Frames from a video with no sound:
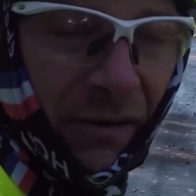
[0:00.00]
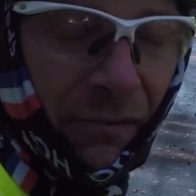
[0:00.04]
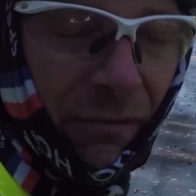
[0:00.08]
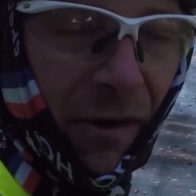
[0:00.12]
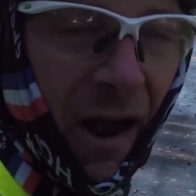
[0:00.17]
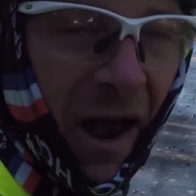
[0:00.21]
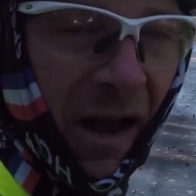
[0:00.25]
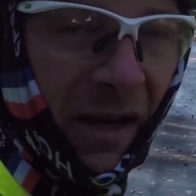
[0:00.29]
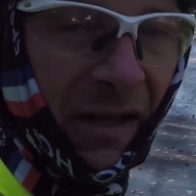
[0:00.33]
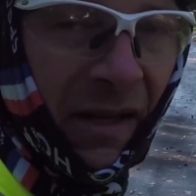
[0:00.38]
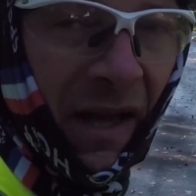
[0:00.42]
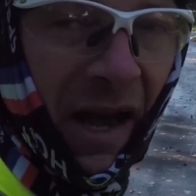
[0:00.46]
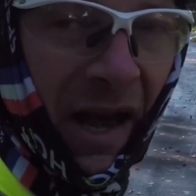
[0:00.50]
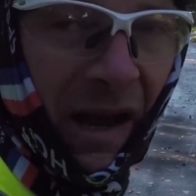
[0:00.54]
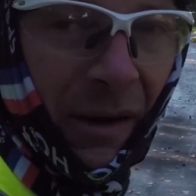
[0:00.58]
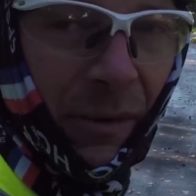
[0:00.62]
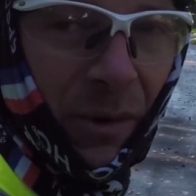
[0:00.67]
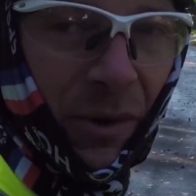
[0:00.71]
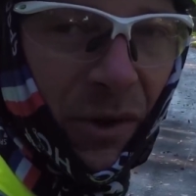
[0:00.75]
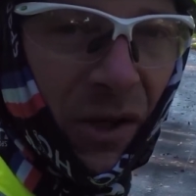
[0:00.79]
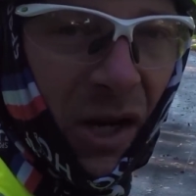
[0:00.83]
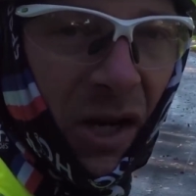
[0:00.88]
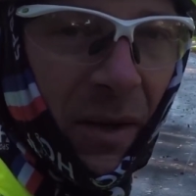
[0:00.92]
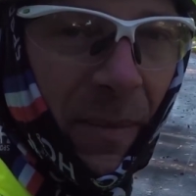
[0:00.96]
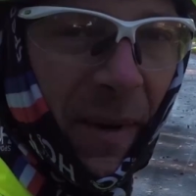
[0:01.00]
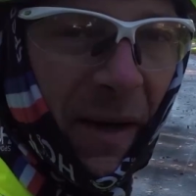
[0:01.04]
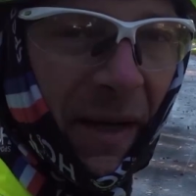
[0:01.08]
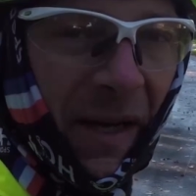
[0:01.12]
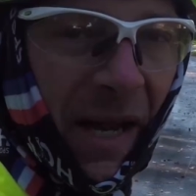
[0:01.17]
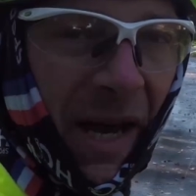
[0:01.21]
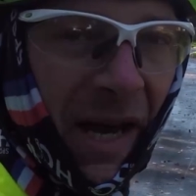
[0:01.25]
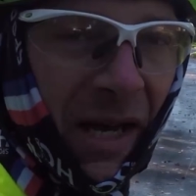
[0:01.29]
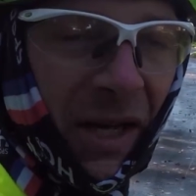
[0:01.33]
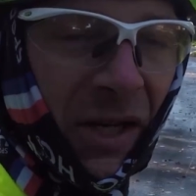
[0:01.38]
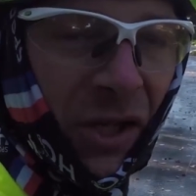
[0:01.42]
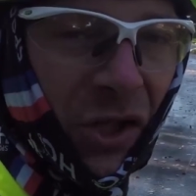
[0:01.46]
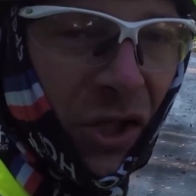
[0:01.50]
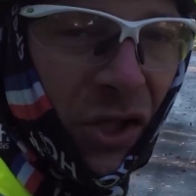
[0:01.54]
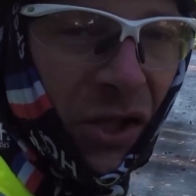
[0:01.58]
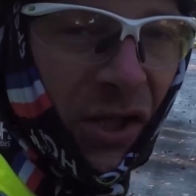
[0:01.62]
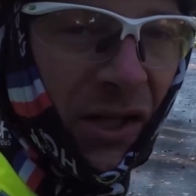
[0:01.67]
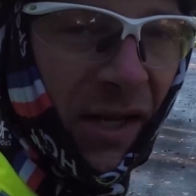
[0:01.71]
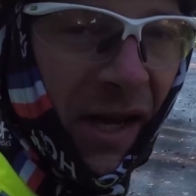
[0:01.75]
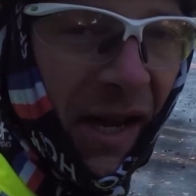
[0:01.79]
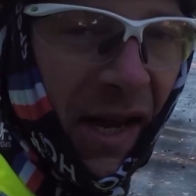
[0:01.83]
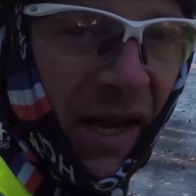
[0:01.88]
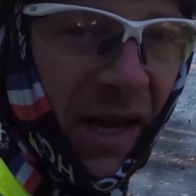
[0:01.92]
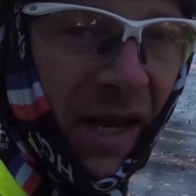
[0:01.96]
read that I was going to be in Lancashire
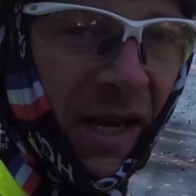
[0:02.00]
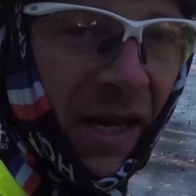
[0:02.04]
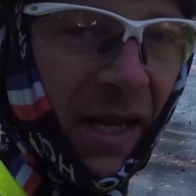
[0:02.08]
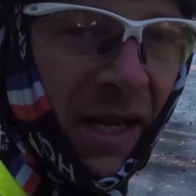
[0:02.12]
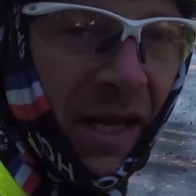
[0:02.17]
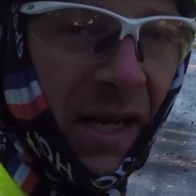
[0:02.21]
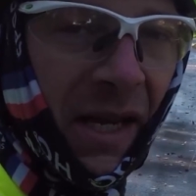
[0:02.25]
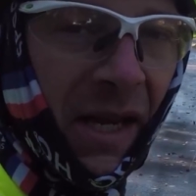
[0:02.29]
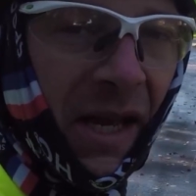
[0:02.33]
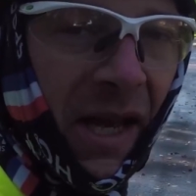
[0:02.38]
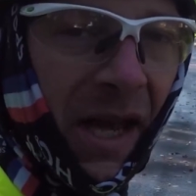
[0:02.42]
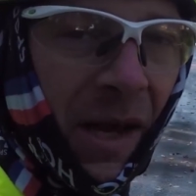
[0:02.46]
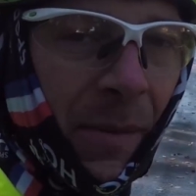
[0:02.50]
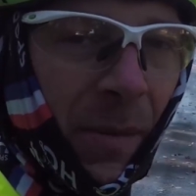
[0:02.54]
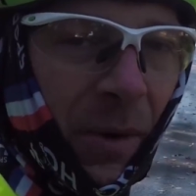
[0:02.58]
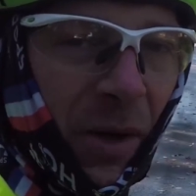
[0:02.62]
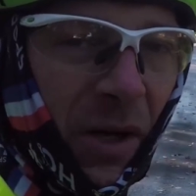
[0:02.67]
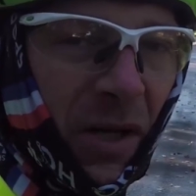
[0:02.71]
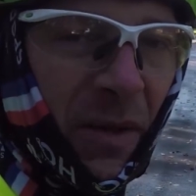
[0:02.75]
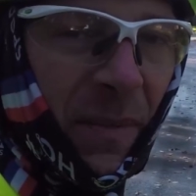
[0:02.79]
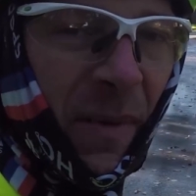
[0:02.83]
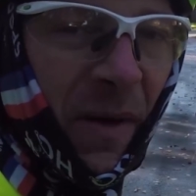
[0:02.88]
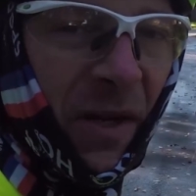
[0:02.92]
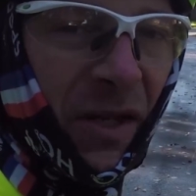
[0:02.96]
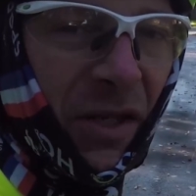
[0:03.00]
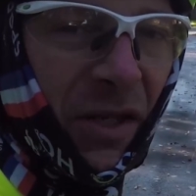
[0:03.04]
today, but it's been